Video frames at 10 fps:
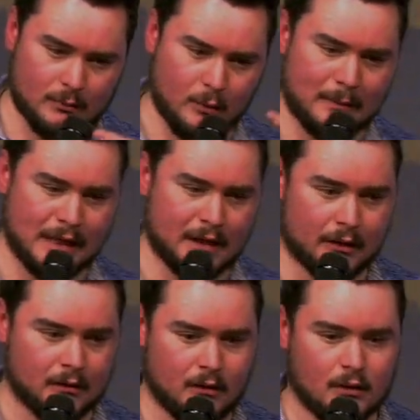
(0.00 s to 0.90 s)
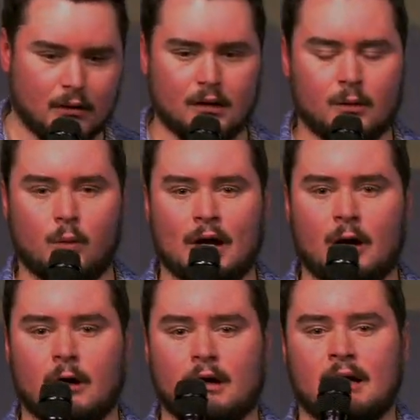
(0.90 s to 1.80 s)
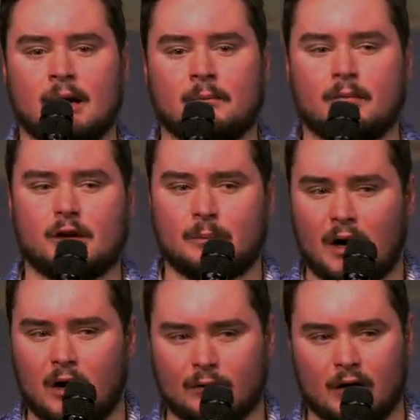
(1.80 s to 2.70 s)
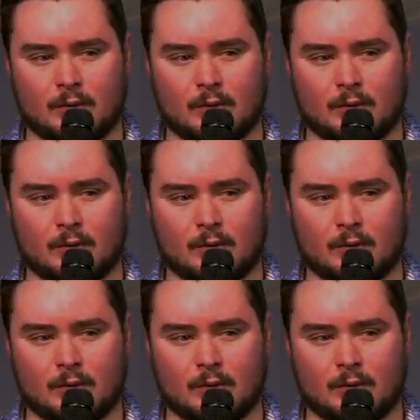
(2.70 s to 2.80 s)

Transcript: meeting where the power of God